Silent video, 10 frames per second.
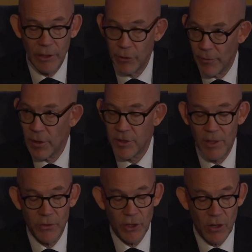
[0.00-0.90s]

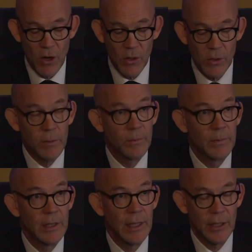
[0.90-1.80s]
University of Chicago,
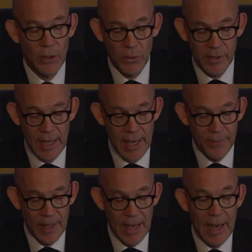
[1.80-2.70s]
in
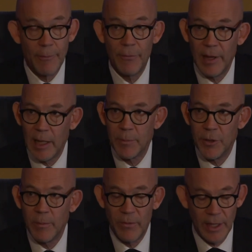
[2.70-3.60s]
USA, and Philip
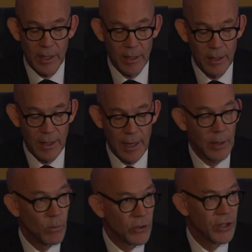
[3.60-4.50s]
Dybvig
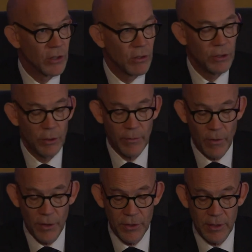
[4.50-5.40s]
at Washington
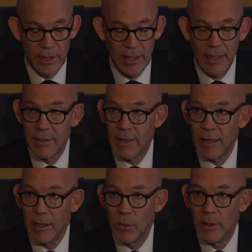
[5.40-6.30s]
University in
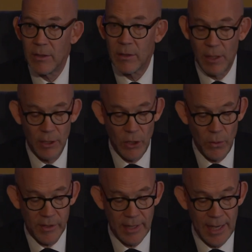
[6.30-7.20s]
St. Louis,
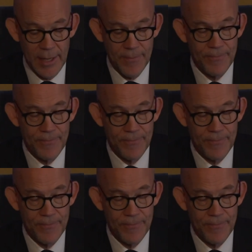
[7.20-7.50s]
USA.